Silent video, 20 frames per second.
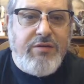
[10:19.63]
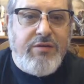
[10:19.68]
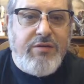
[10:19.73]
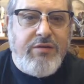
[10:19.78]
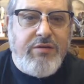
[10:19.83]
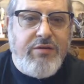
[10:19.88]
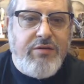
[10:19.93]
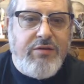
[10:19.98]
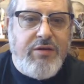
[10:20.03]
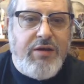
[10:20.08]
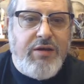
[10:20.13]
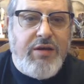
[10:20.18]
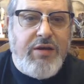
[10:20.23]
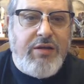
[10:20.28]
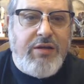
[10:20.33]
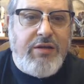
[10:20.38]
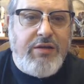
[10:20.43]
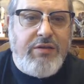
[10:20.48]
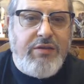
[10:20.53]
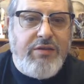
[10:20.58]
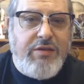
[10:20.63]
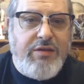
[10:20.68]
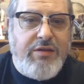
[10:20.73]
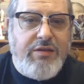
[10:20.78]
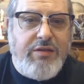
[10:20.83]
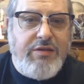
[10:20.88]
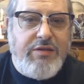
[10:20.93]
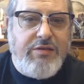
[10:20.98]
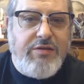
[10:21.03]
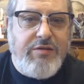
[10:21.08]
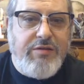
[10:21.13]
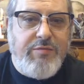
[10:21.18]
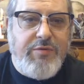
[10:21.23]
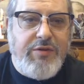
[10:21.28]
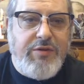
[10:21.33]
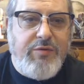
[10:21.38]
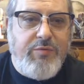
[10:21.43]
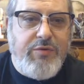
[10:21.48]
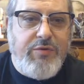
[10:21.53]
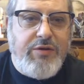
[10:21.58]
and I think that's going to be the
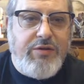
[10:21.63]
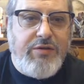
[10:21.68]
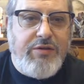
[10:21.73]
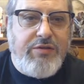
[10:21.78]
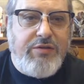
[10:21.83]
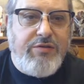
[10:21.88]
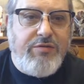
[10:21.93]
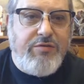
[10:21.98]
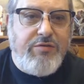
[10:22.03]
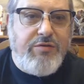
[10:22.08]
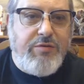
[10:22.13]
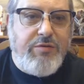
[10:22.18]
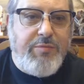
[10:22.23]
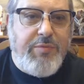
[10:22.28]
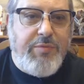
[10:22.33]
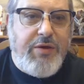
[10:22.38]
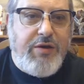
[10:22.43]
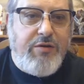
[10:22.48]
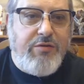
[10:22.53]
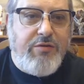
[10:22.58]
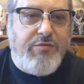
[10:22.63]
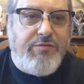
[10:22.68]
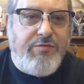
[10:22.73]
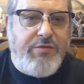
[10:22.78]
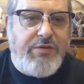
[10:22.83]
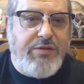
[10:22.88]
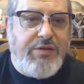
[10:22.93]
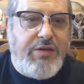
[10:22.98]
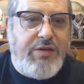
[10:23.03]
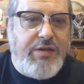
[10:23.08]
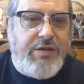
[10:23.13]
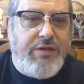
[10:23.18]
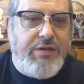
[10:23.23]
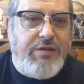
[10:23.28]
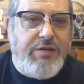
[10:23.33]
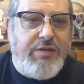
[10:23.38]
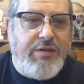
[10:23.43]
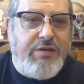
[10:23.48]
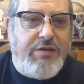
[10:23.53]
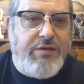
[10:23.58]
winner. Let's throw the power fist guy in
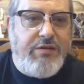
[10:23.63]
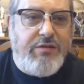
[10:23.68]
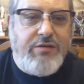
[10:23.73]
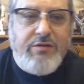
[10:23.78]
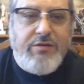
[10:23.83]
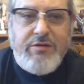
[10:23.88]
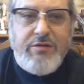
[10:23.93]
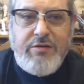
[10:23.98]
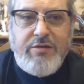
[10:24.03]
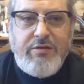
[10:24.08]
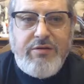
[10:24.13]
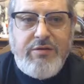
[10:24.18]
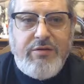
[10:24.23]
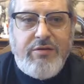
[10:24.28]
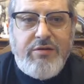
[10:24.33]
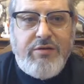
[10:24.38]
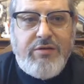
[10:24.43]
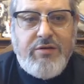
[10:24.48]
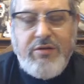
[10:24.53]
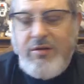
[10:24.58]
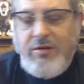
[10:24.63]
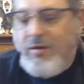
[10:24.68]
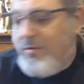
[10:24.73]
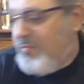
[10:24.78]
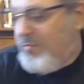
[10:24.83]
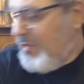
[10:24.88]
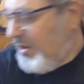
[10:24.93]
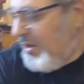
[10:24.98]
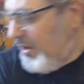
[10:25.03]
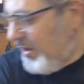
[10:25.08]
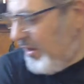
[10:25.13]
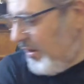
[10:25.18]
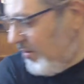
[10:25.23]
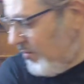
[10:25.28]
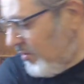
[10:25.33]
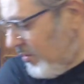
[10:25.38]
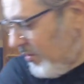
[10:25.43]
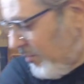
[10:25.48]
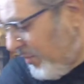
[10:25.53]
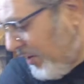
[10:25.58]
there. And my guy with
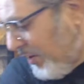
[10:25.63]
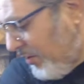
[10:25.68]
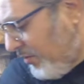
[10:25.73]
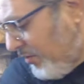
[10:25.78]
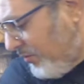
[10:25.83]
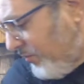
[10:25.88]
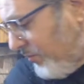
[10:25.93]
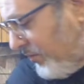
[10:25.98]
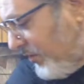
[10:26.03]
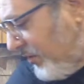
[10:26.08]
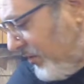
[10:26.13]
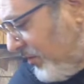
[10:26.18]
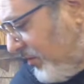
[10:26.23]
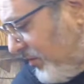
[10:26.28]
the power fist,